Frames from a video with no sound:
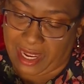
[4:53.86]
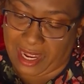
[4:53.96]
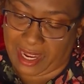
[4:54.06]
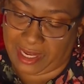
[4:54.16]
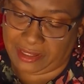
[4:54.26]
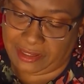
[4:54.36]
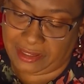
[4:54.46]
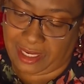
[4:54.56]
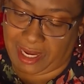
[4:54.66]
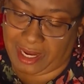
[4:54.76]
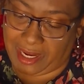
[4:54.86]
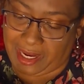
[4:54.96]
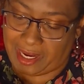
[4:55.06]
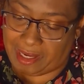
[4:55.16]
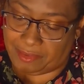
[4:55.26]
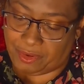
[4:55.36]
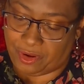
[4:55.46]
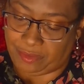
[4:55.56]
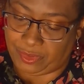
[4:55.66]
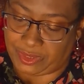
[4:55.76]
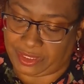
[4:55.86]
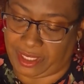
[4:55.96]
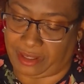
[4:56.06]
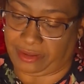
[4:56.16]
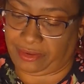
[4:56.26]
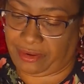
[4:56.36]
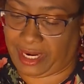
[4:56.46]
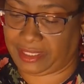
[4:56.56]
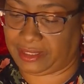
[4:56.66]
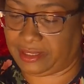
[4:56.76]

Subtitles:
And I'm almost there, right?